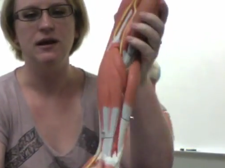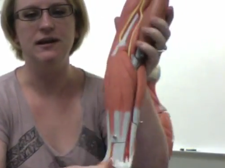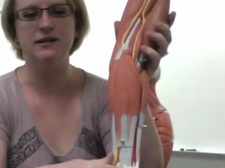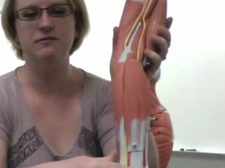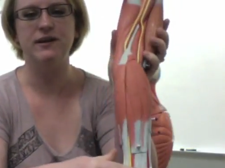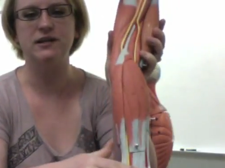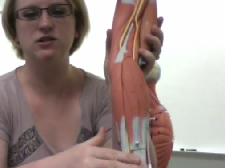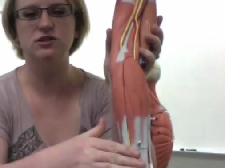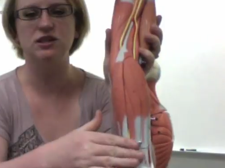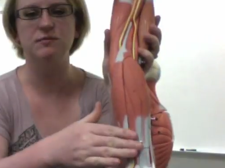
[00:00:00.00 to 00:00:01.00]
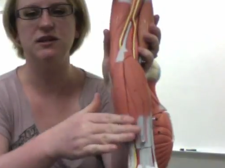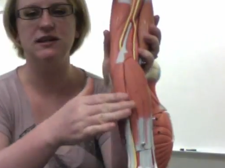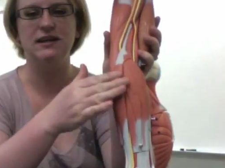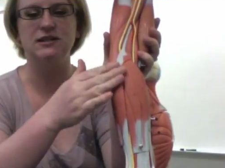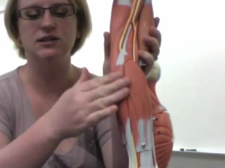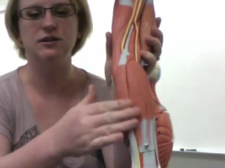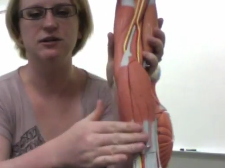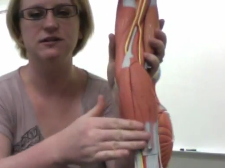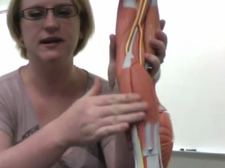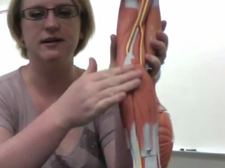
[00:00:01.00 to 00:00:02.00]
And then flexors tend to be on the
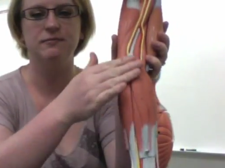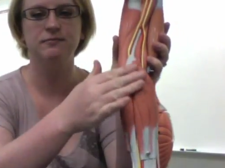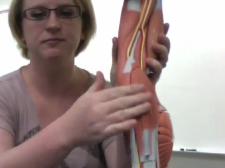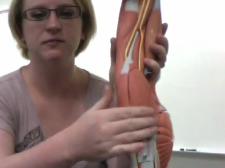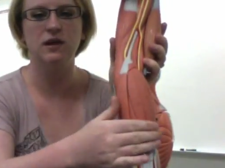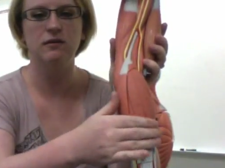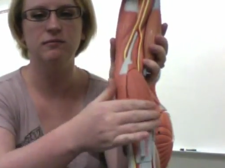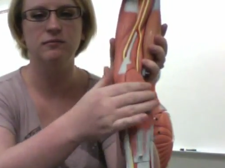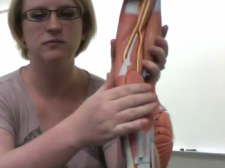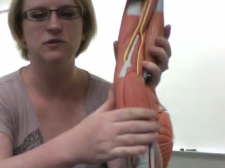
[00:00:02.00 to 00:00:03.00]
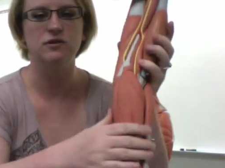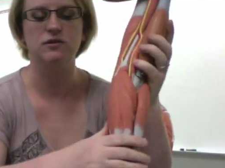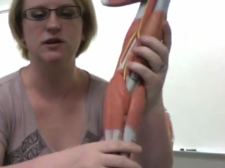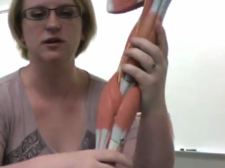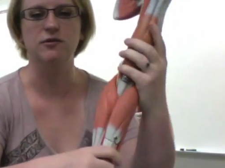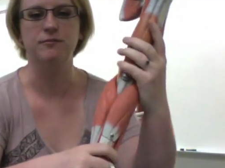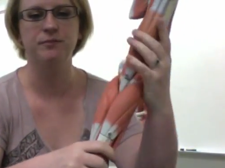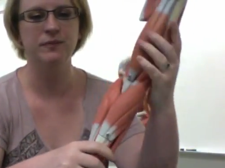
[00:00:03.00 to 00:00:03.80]
anterior side, okay? So there you go.